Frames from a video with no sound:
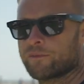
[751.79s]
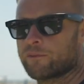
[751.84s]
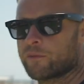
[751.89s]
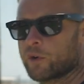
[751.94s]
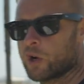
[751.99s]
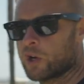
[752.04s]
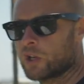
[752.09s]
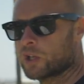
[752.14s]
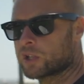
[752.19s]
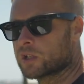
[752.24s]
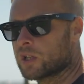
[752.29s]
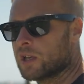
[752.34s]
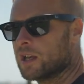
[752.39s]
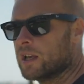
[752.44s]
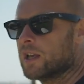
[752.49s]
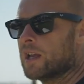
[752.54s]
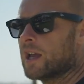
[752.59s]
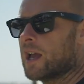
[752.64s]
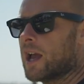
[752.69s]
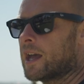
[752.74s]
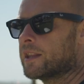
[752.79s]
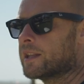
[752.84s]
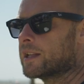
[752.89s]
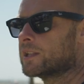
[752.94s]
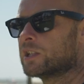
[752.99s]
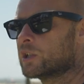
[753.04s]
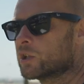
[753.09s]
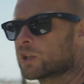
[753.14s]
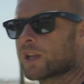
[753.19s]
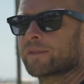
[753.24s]
first, and then
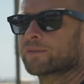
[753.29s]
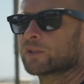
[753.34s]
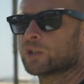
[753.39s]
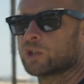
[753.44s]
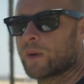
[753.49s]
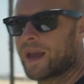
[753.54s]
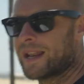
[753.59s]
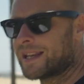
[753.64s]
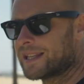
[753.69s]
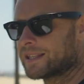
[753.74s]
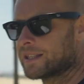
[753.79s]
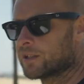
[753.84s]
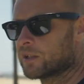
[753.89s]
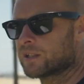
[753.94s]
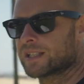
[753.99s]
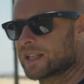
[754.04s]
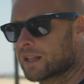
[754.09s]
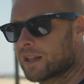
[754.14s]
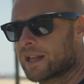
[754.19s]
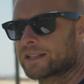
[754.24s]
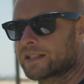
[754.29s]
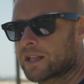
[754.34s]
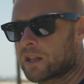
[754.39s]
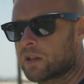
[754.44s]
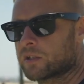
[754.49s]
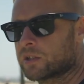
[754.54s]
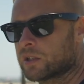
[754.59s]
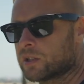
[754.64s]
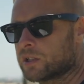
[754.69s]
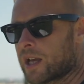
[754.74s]
she doesn't have to do anything until I tell
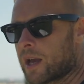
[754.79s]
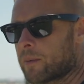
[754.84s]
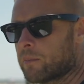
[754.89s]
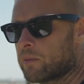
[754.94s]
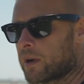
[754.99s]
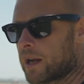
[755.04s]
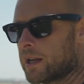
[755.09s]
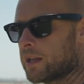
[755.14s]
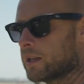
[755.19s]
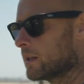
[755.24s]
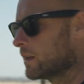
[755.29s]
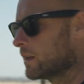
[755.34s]
her to jab, right?